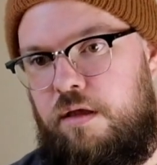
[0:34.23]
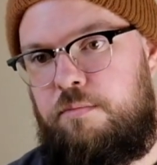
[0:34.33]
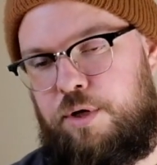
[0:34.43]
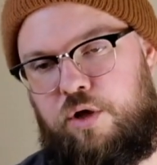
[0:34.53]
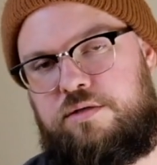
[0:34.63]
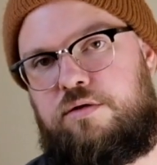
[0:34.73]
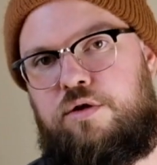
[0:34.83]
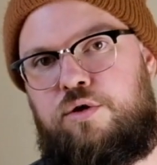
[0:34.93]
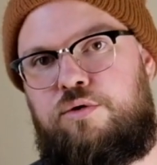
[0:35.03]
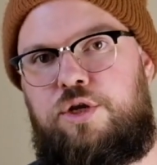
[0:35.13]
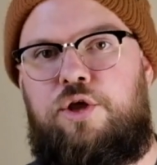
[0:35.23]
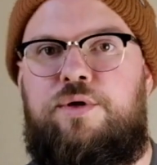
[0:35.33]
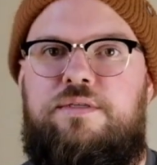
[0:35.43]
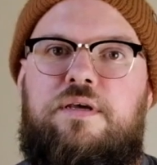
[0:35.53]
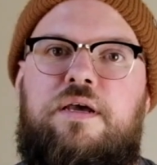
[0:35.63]
but also
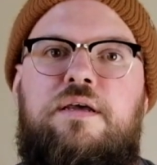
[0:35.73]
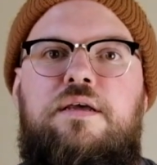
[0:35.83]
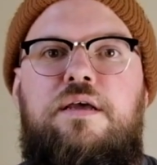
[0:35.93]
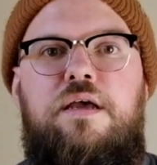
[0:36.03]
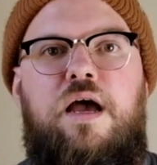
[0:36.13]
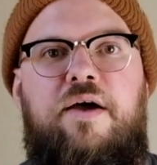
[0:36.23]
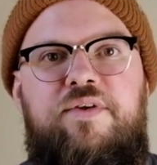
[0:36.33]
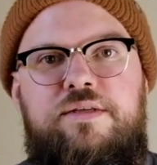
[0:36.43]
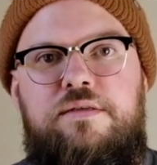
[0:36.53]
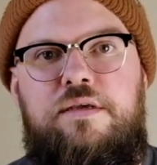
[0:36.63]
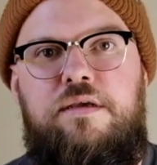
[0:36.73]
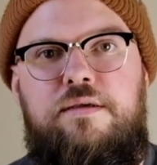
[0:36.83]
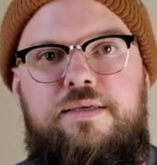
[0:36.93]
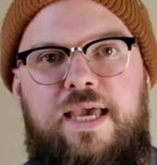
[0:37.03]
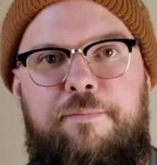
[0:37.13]
it's obviously
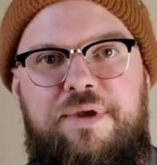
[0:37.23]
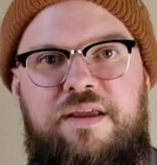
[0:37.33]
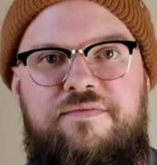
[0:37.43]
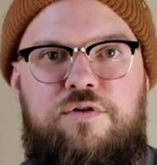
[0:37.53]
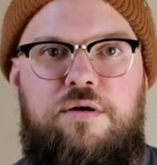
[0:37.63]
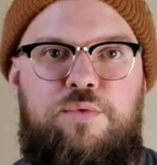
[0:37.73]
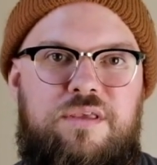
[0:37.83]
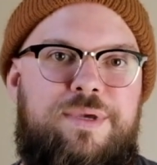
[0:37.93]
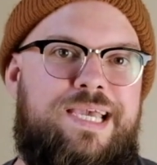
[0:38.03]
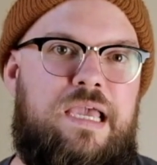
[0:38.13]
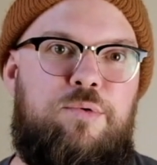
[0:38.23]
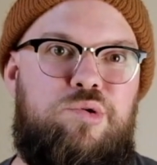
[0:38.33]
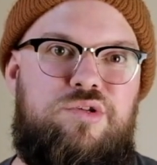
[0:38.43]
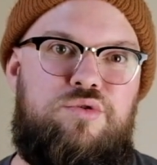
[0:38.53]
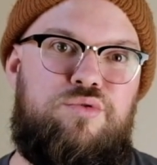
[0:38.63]
kept me from really being able
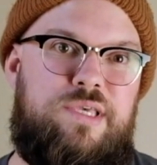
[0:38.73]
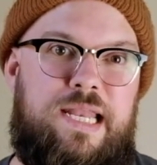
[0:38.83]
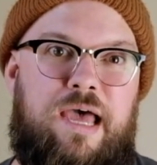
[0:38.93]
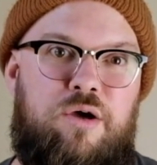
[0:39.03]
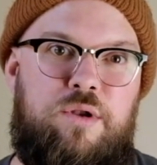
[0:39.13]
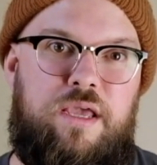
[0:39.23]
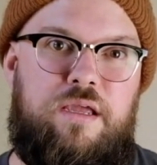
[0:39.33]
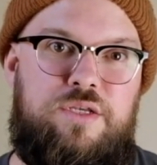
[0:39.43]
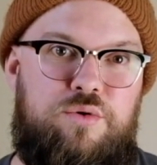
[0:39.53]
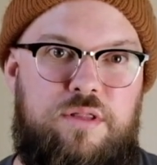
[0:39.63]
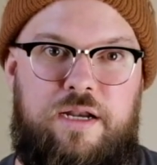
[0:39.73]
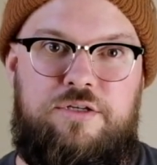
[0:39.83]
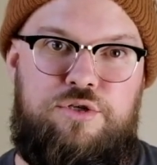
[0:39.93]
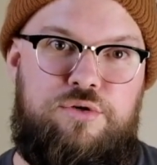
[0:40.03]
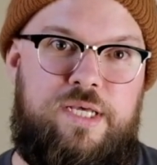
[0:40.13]
to get out and do a lot of
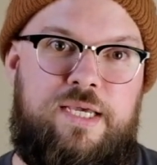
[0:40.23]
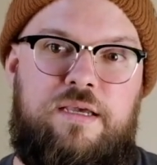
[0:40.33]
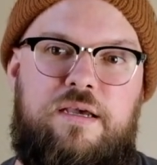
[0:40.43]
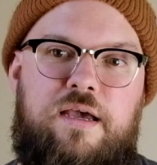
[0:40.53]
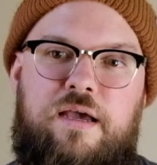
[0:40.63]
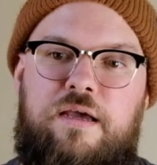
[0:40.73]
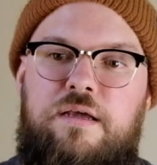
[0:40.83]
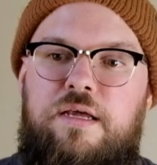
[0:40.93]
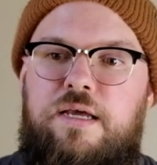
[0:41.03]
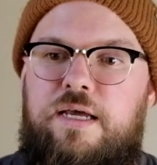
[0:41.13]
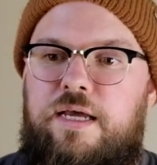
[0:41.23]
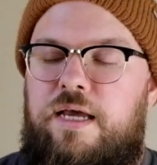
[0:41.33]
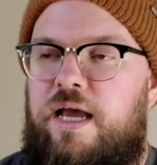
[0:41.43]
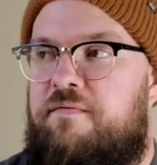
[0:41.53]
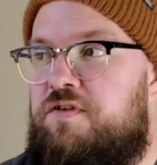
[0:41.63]
shooting.
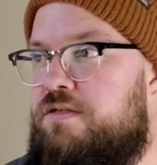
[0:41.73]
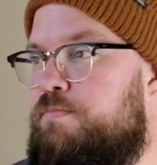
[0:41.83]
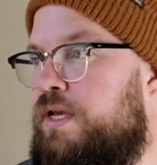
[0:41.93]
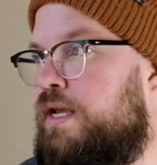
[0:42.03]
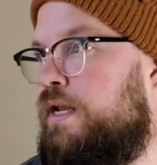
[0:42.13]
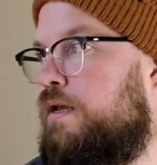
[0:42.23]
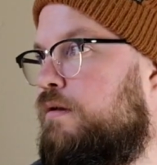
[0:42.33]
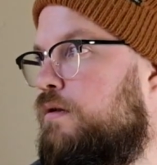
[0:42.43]
I've just been